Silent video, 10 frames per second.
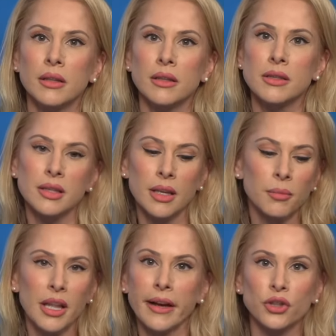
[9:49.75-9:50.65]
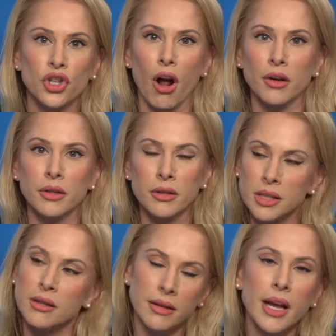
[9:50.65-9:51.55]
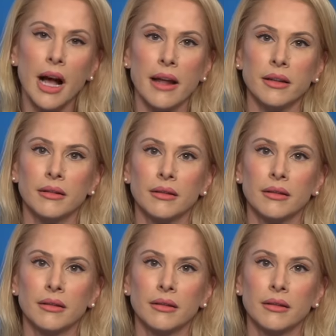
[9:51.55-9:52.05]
slim leg joggers, they got it.